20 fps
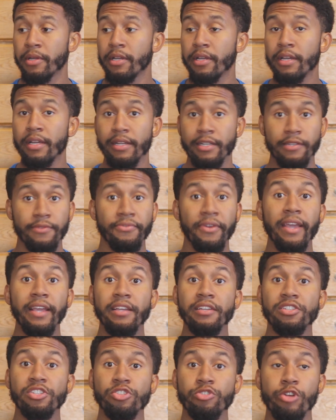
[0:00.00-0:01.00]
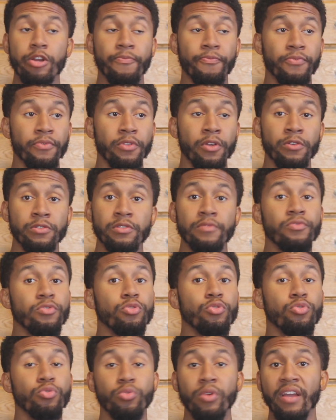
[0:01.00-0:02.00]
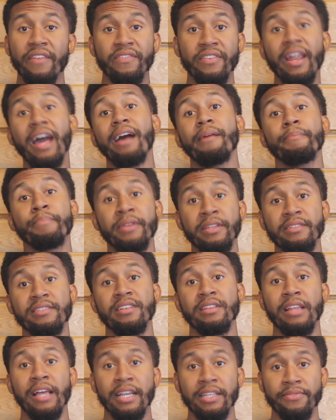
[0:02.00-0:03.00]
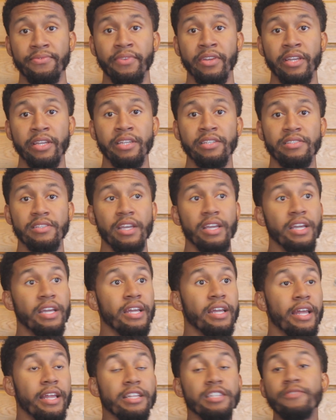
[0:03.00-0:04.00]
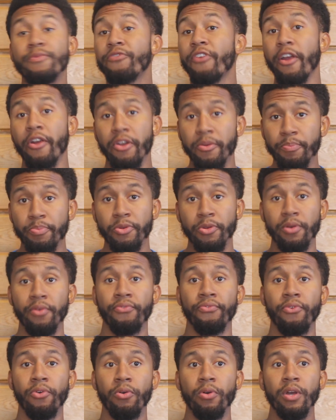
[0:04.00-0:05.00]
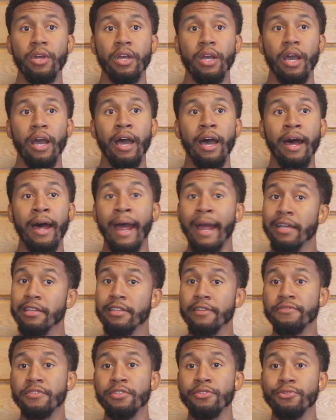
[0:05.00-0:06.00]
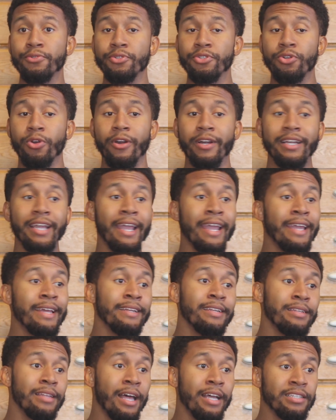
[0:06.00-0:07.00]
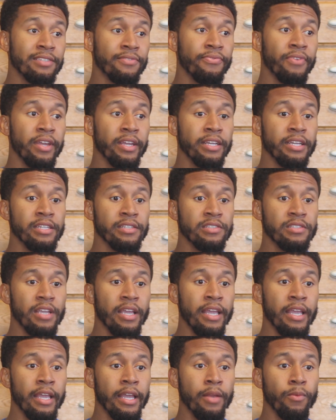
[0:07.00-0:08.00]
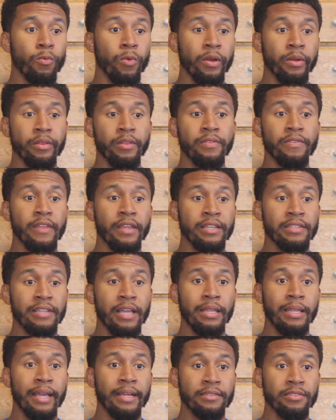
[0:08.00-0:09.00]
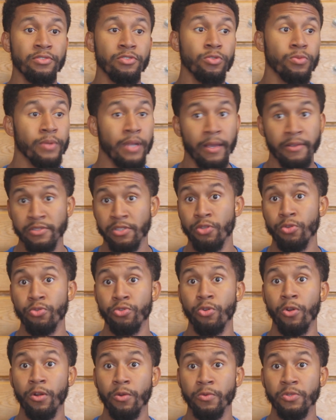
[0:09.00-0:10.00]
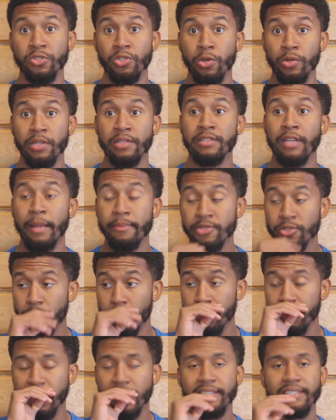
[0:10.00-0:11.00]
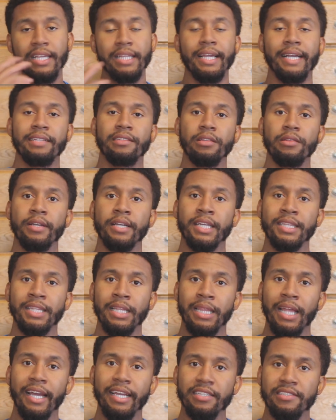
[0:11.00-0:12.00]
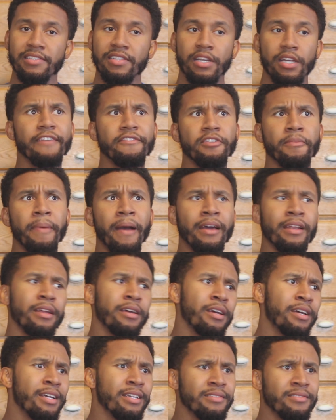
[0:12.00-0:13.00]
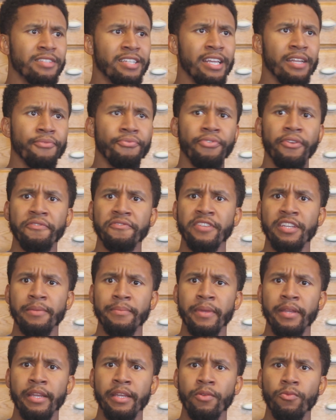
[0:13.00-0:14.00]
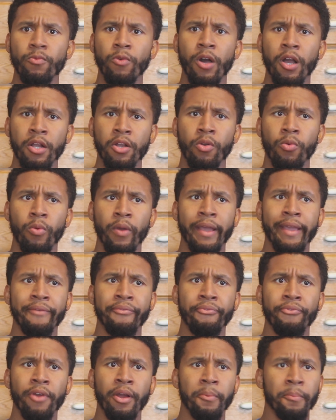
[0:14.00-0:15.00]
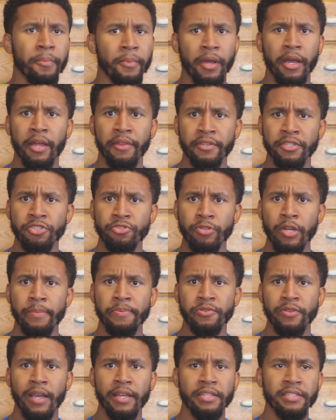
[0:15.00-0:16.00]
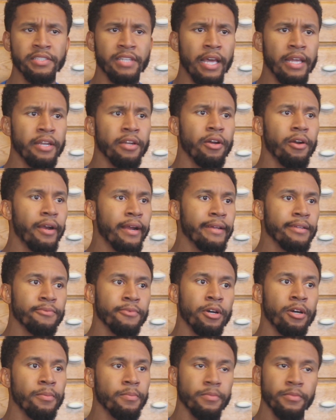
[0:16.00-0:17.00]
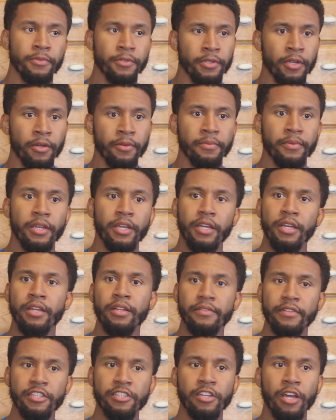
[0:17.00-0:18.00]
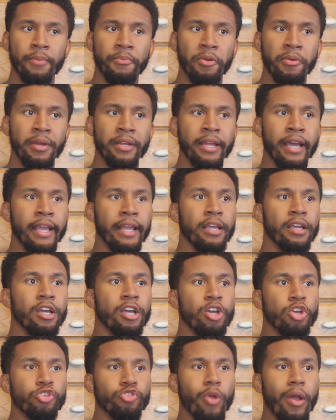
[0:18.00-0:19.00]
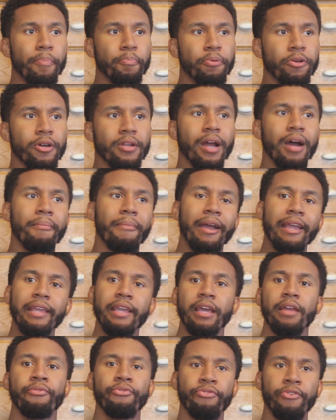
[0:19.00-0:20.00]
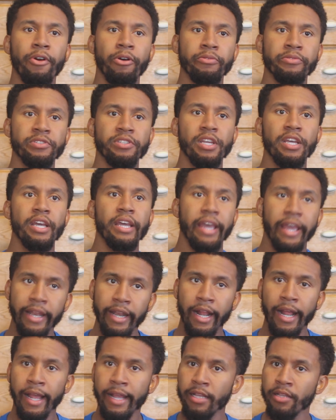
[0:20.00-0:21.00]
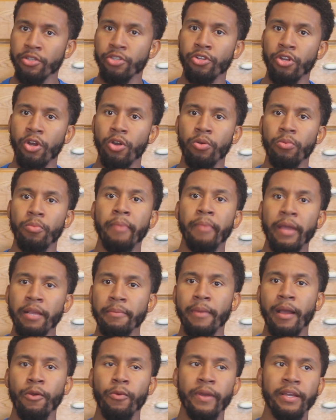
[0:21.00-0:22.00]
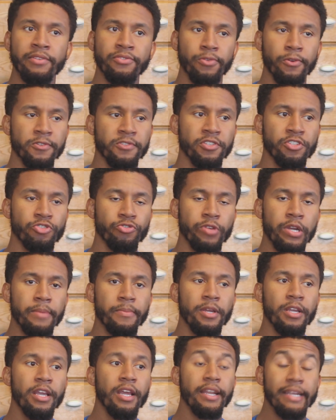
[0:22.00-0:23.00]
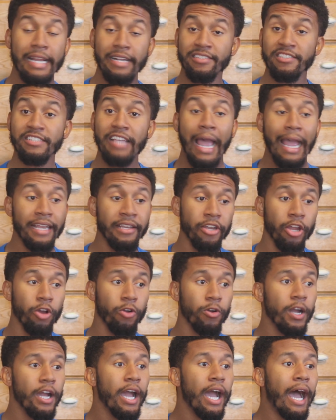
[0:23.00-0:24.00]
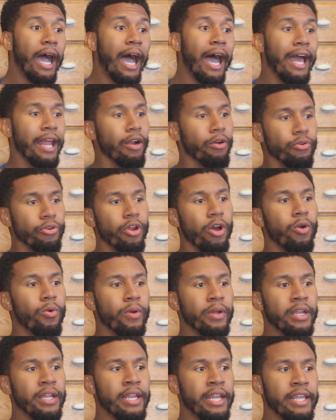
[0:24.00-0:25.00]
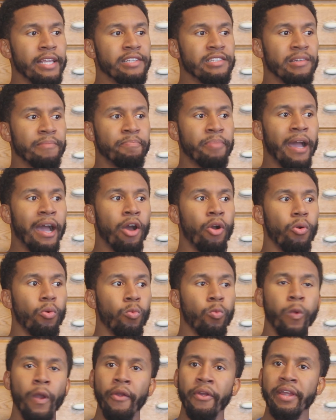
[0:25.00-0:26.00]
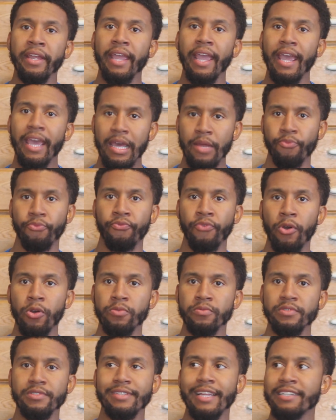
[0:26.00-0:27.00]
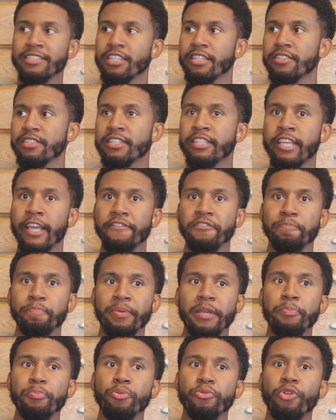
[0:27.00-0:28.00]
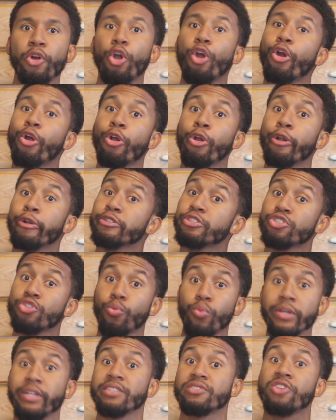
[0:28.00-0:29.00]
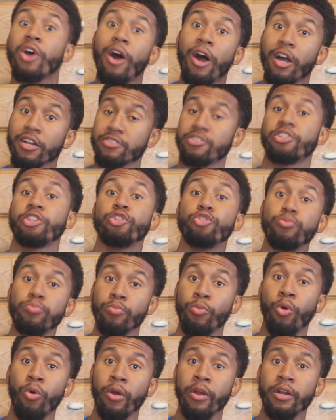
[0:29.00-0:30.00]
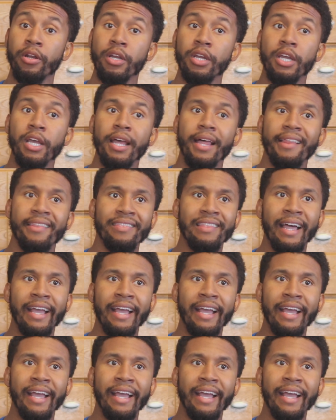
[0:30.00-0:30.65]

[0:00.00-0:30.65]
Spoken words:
And Vegas Strip, for those of you who have not been to Las Vegas, it is very beautiful. I lived in New York and in Las Vegas, and one of the things I liked to do when I was in New York was go to Times Square because I like to look at the lights. So I lived about a 10-15 minute walk away from the Strip, so I decided, all right, well, you know, this is gonna be my night. So I put on my headphones and I, make my way towards the Strip. Now, side note, I don't know what it is about wearing headphones that just gives people the urge to want to talk to you more.